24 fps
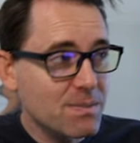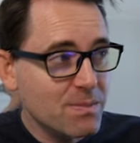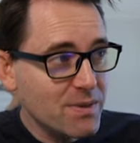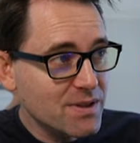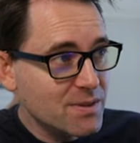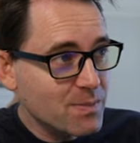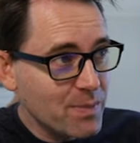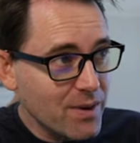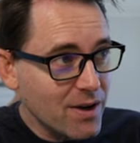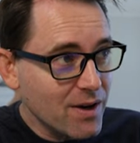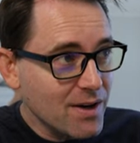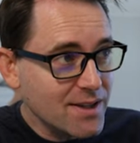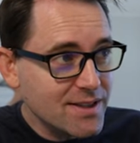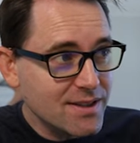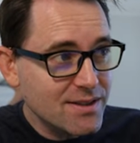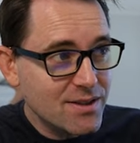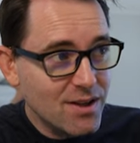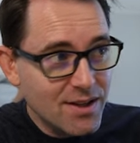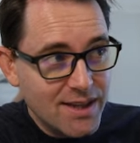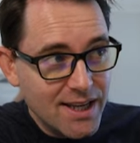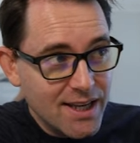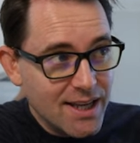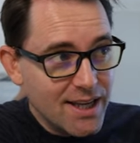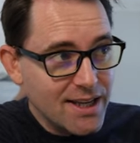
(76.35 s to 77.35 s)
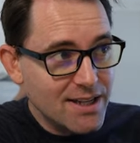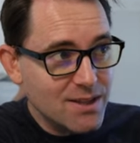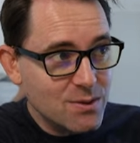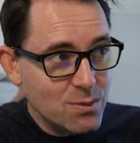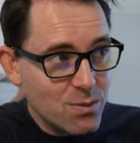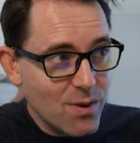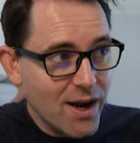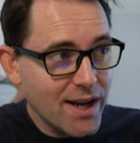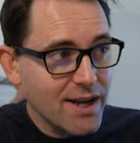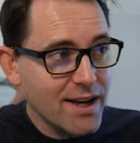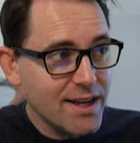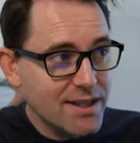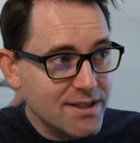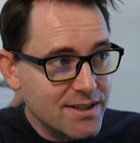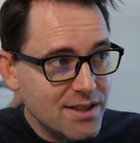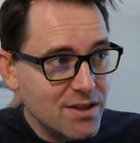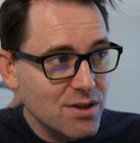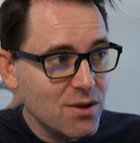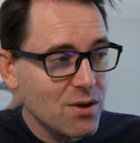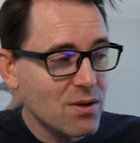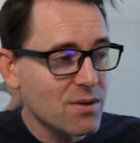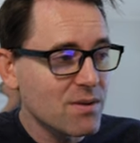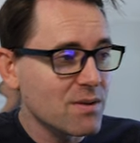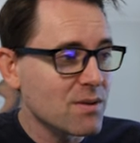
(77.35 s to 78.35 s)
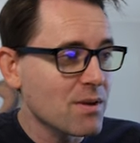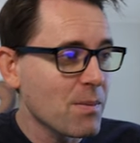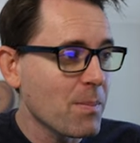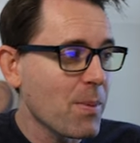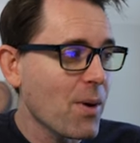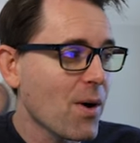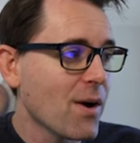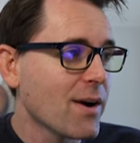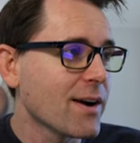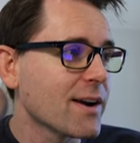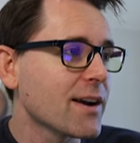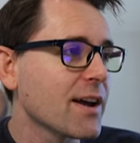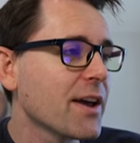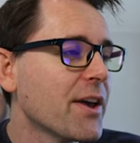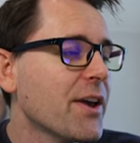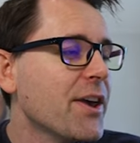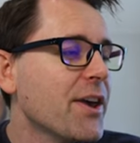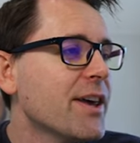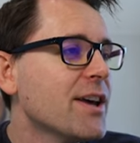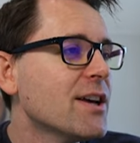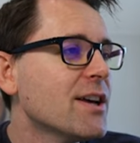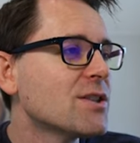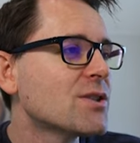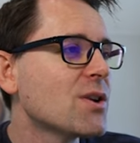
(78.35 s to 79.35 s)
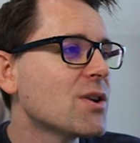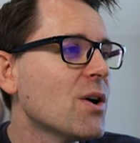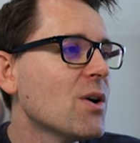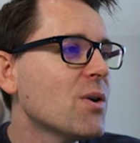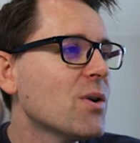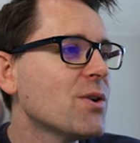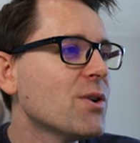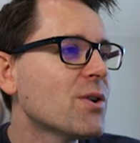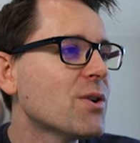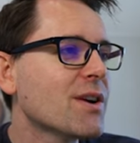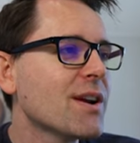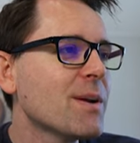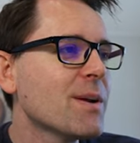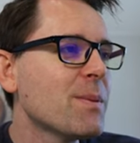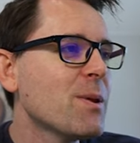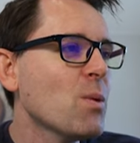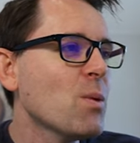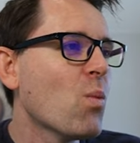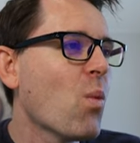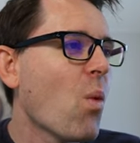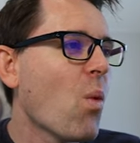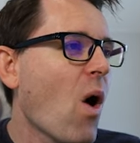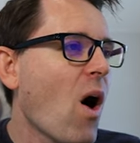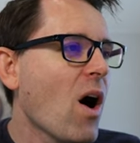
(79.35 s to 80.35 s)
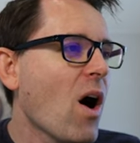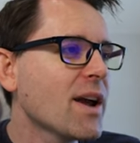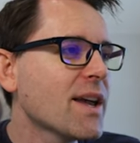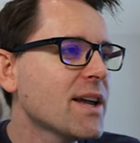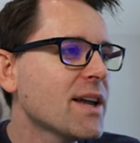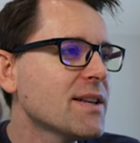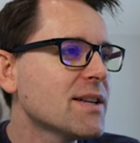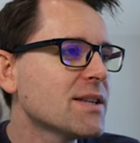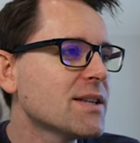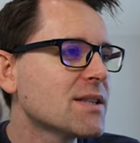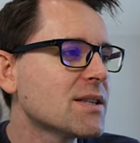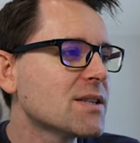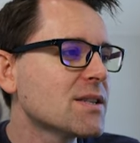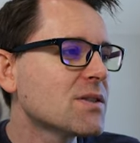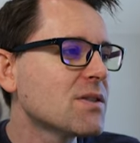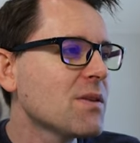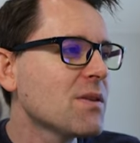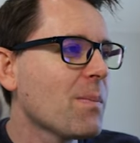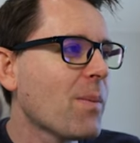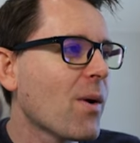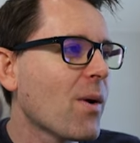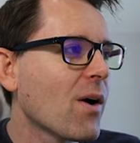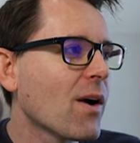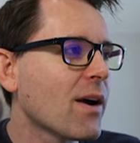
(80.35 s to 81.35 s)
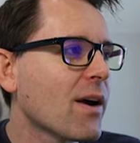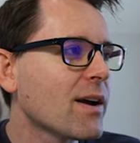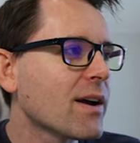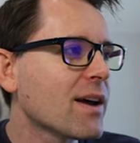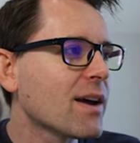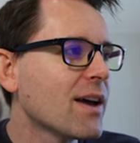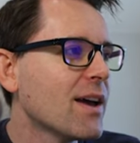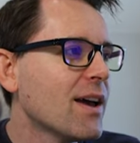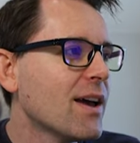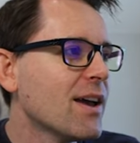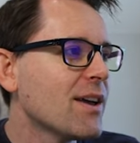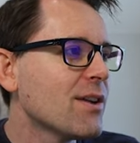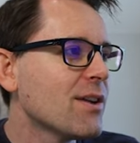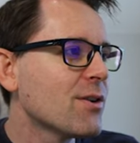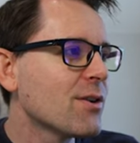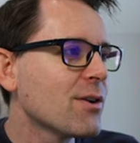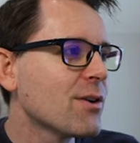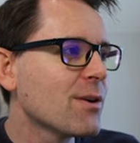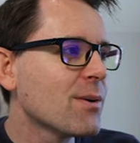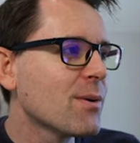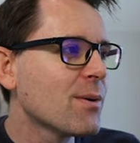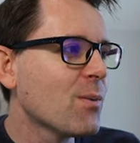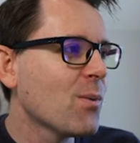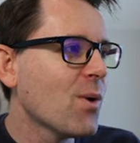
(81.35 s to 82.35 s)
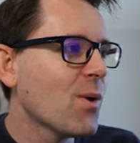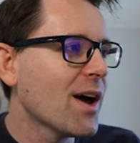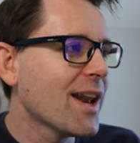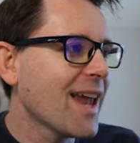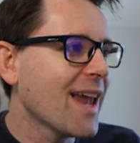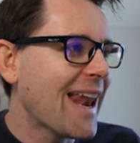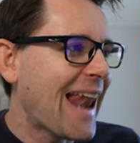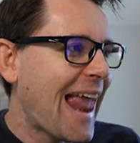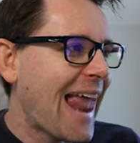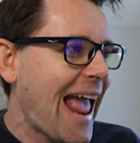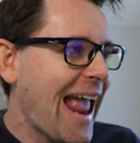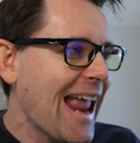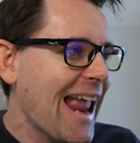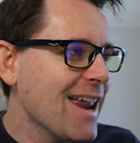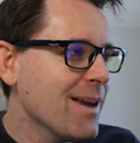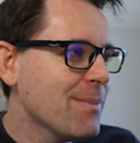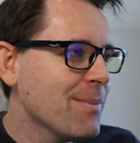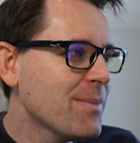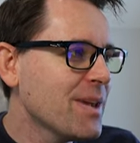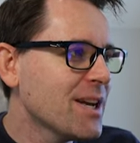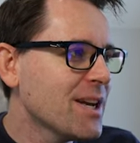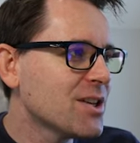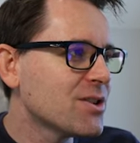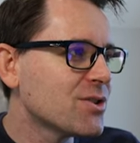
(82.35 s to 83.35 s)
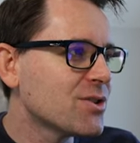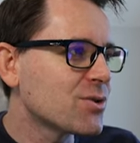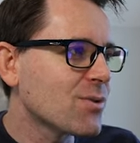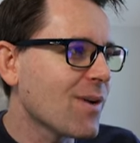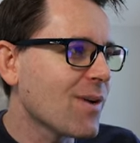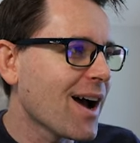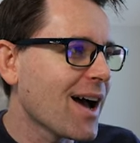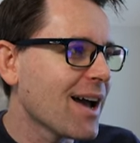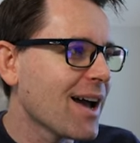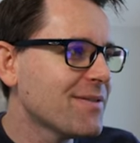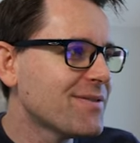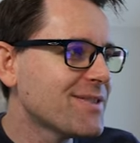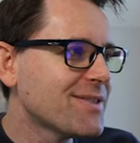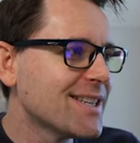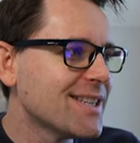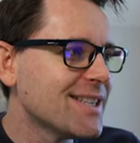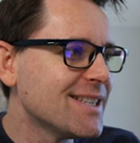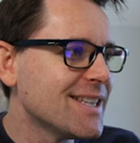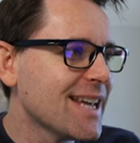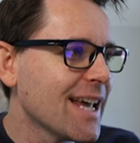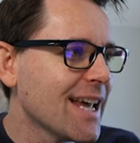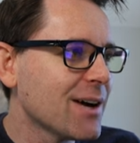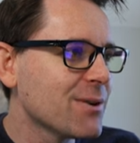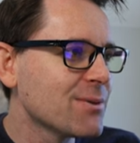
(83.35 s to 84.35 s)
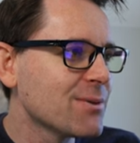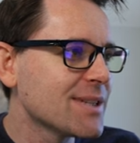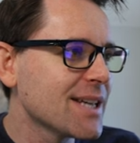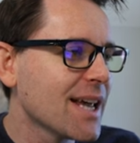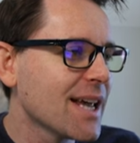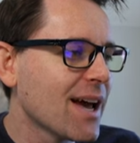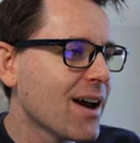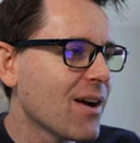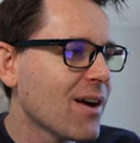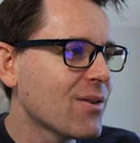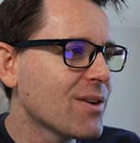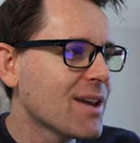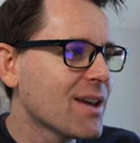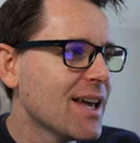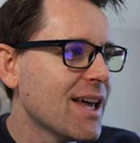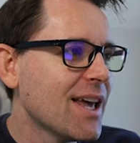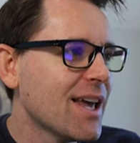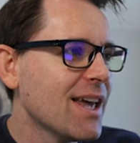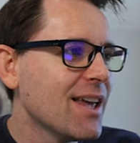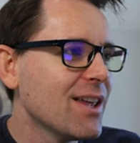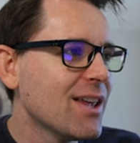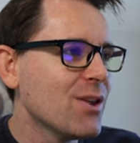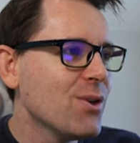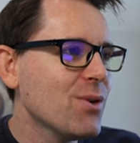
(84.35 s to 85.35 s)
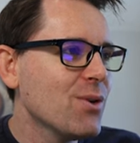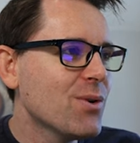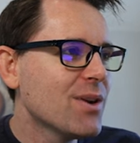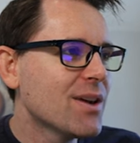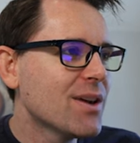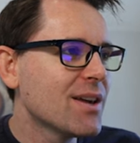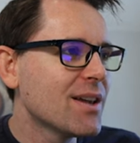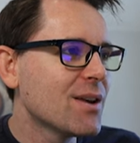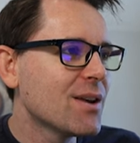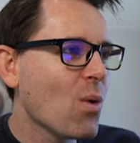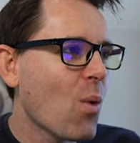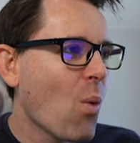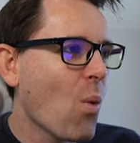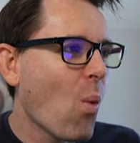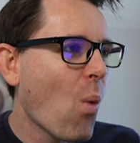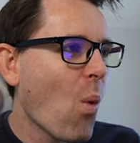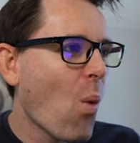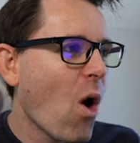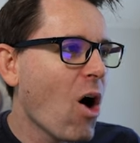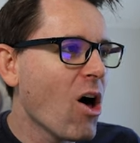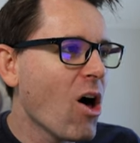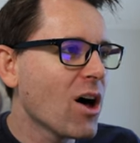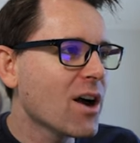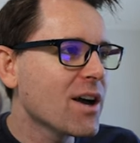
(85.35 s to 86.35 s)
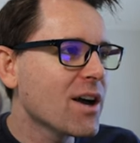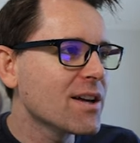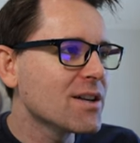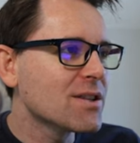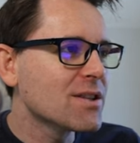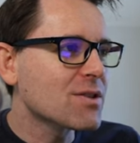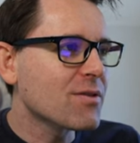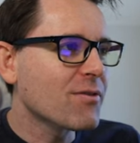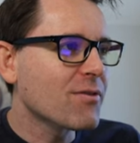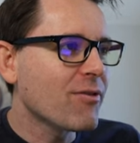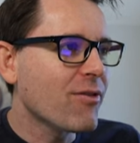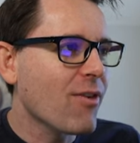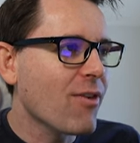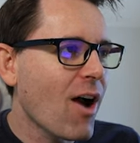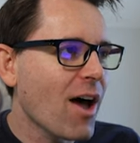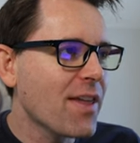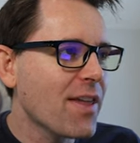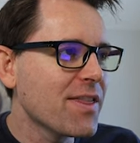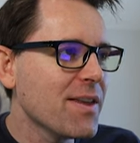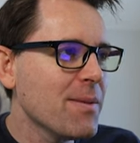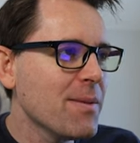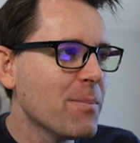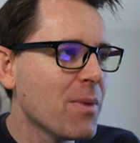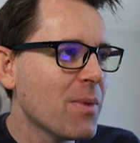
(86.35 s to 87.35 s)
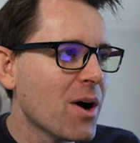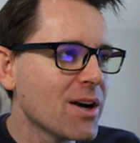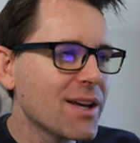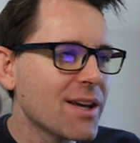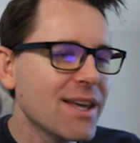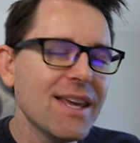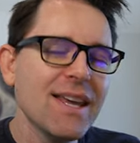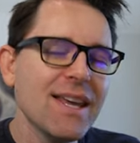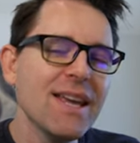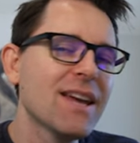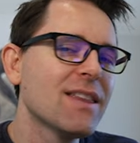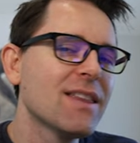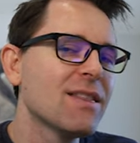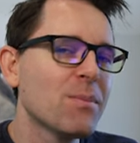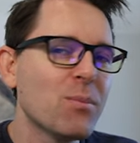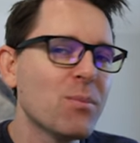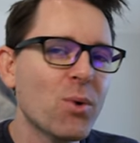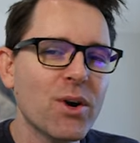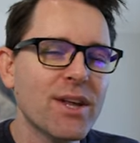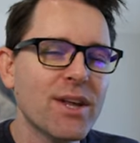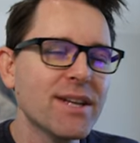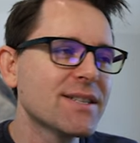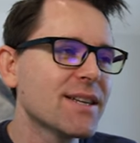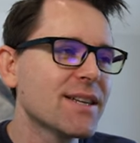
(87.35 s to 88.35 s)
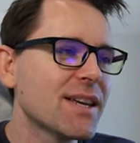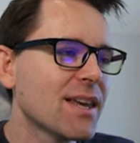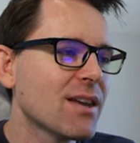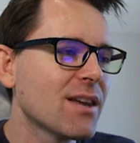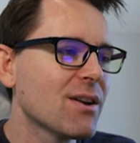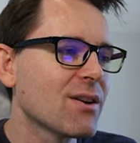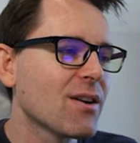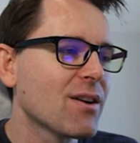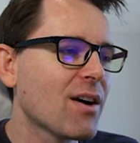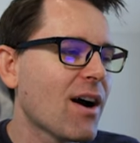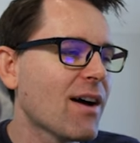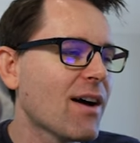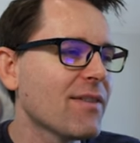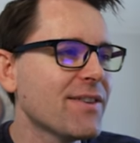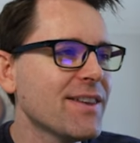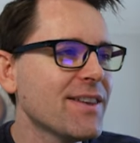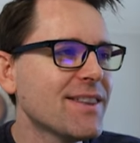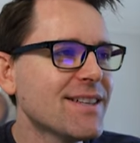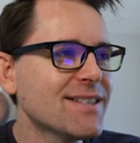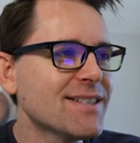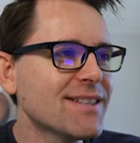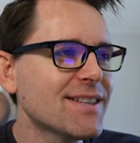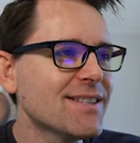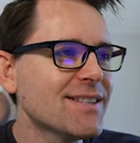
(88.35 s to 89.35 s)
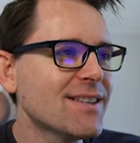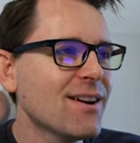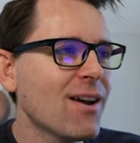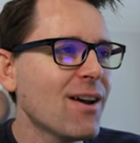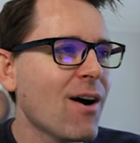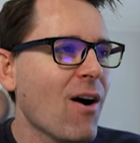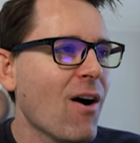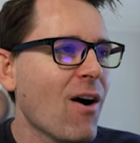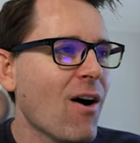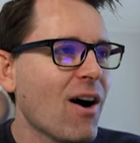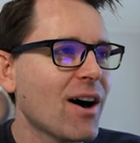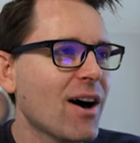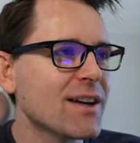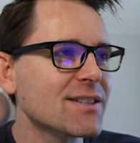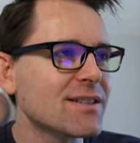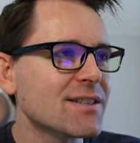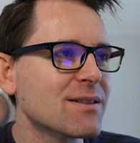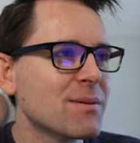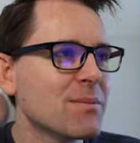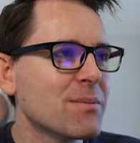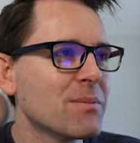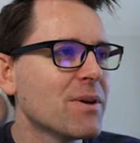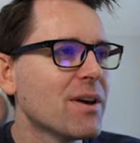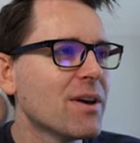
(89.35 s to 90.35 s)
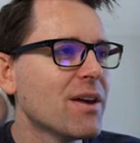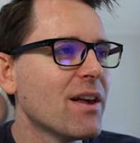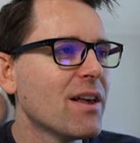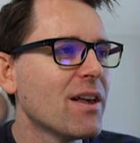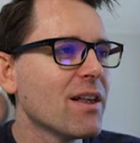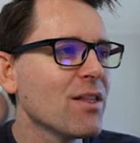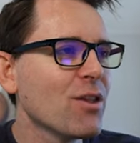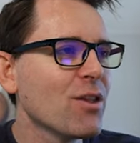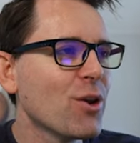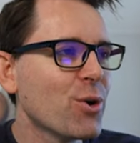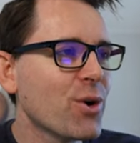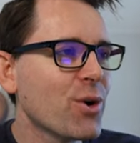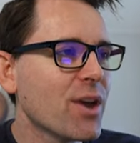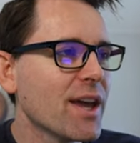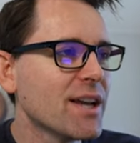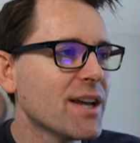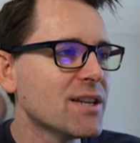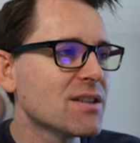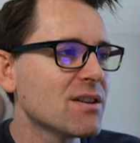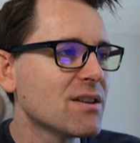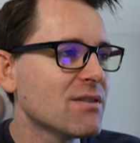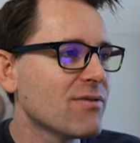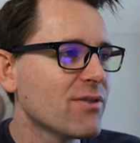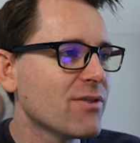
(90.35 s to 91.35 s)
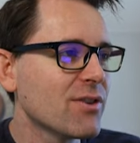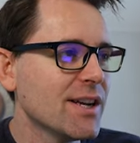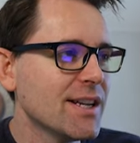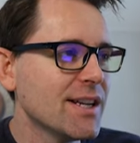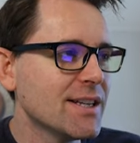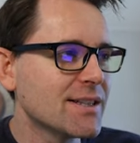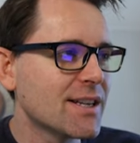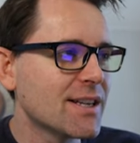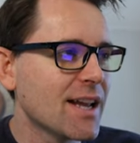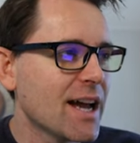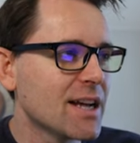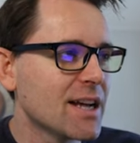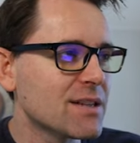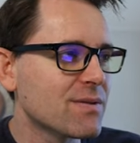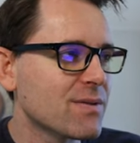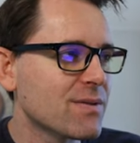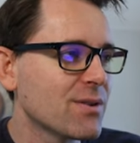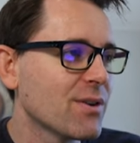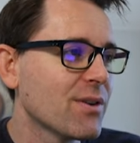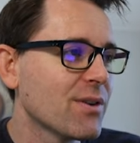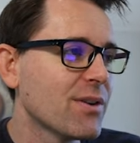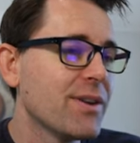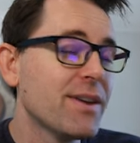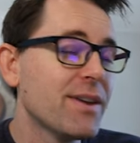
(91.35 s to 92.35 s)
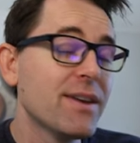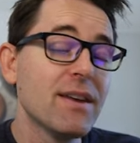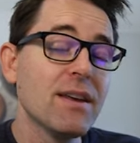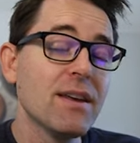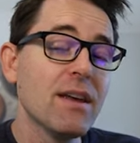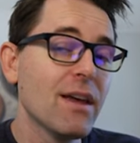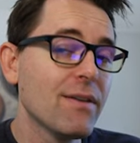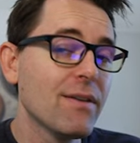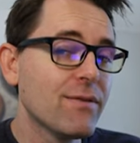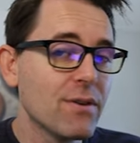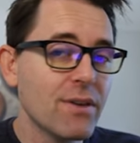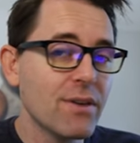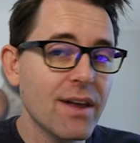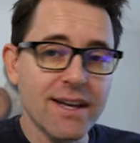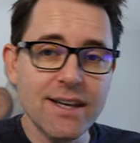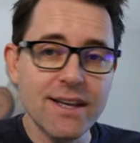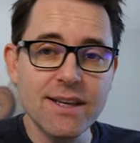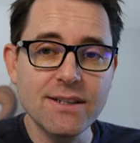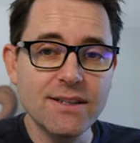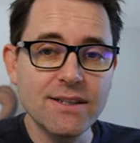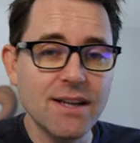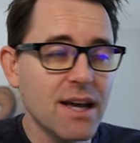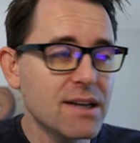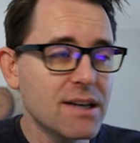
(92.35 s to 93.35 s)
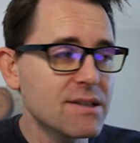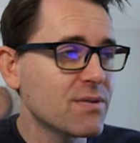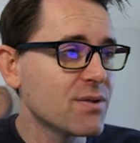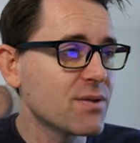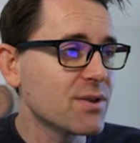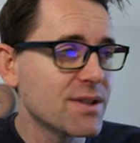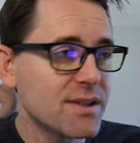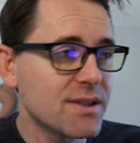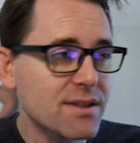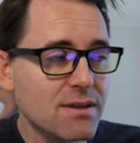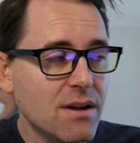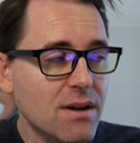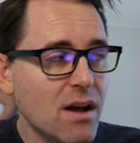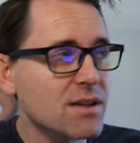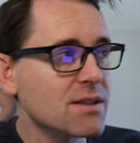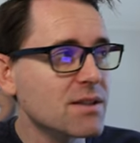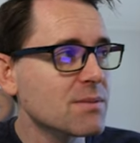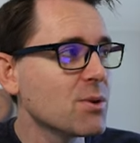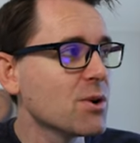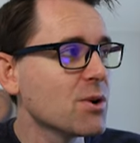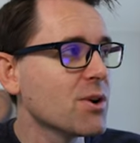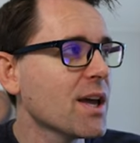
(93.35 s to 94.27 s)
let's be honest, it's on the end. It's right next to the park. So you're going to be walking distance to the park. You're what, an 8-minute drive to downtown. You can walk to Frothy Monkey in the mornings and get your coffee. This is an awesome location for East Nashville. If you like East Nashville, this is an awesome